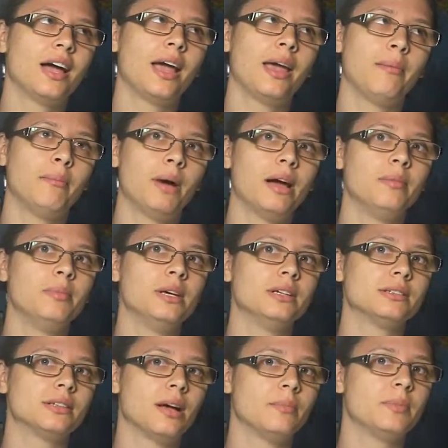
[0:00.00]
it might be
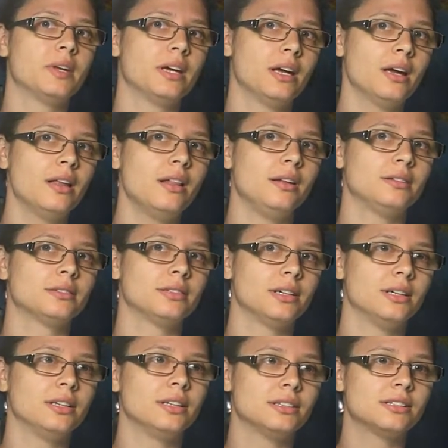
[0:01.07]
something else.
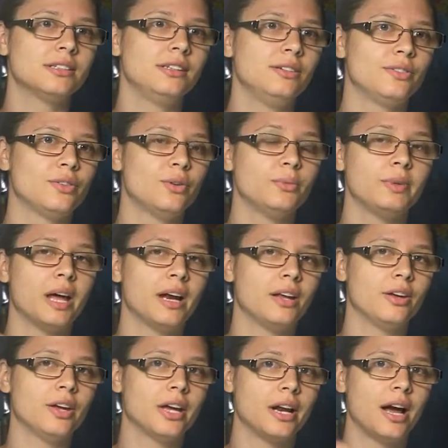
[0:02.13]
It's still room that
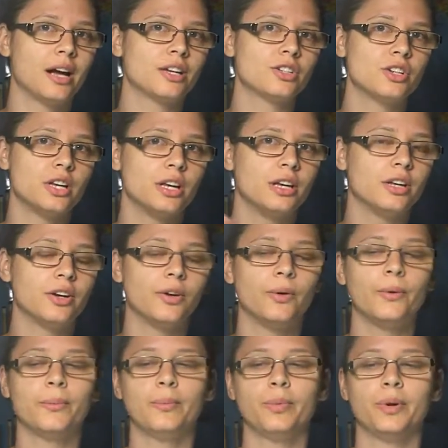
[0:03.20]
you can actually, you
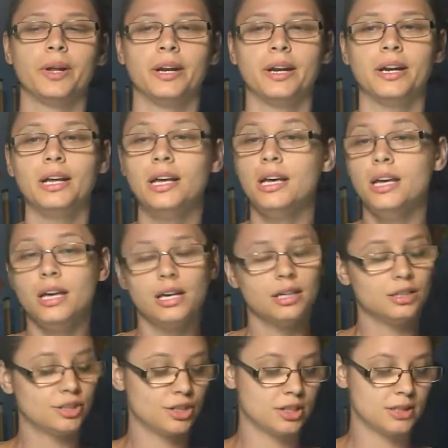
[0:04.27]
know, put it.
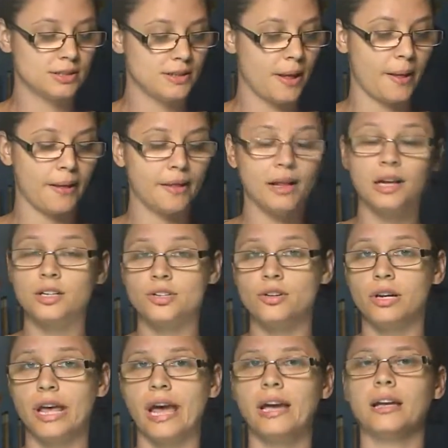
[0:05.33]
It's just,
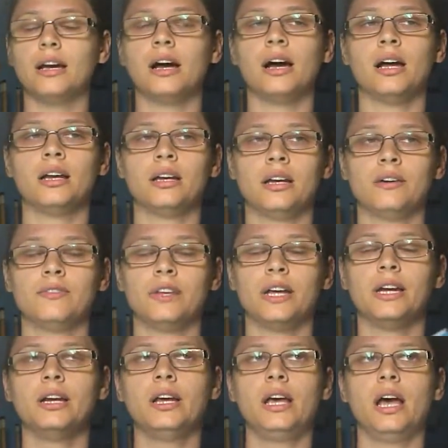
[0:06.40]
truly, I, I loved
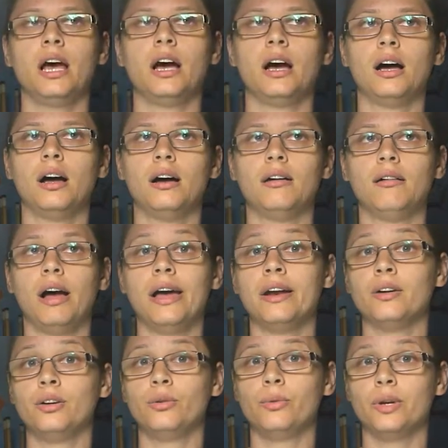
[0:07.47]
it. Uh, I
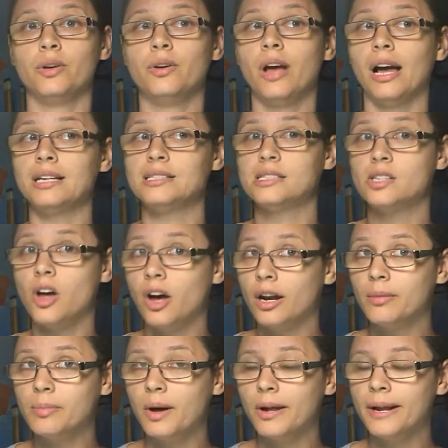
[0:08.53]
don't know what you guys
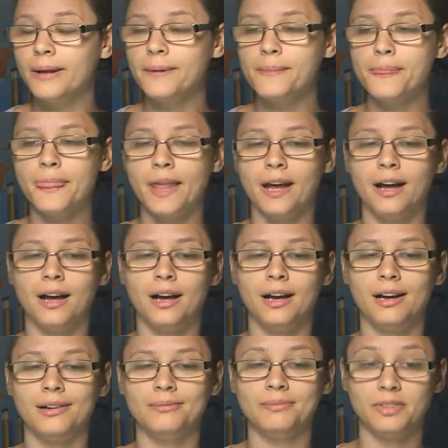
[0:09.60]
thought about it.
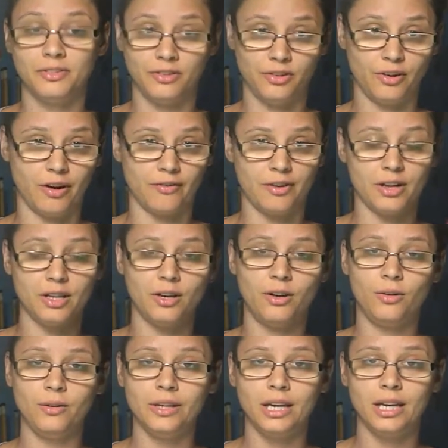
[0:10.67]
Um, if you have read the
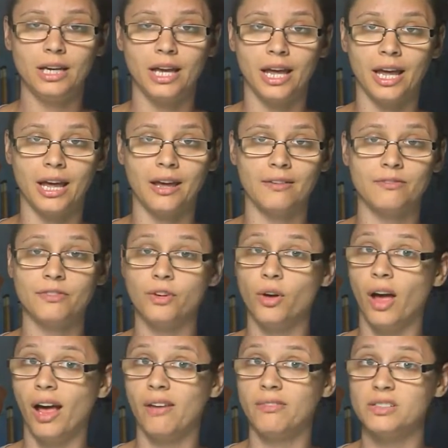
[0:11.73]
whole thing, if
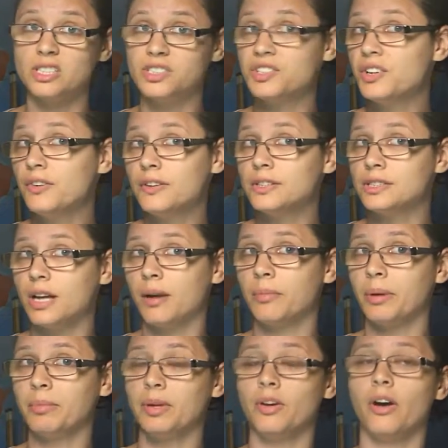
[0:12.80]
you have a series that
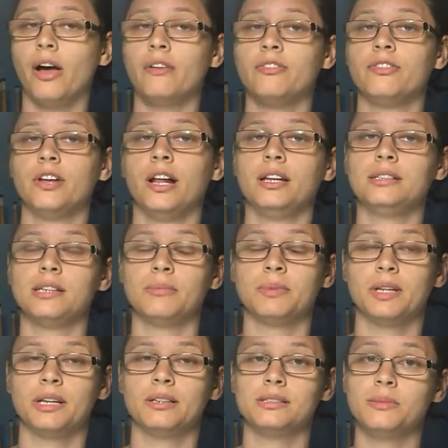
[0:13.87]
maybe you have felt
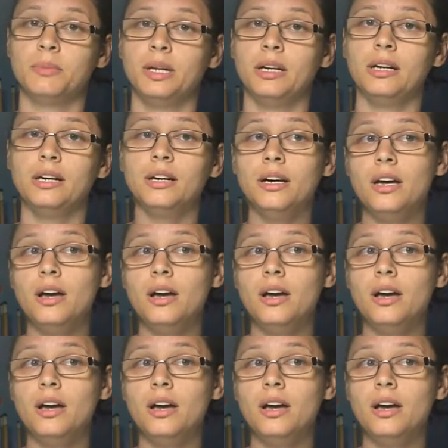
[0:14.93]
something similar,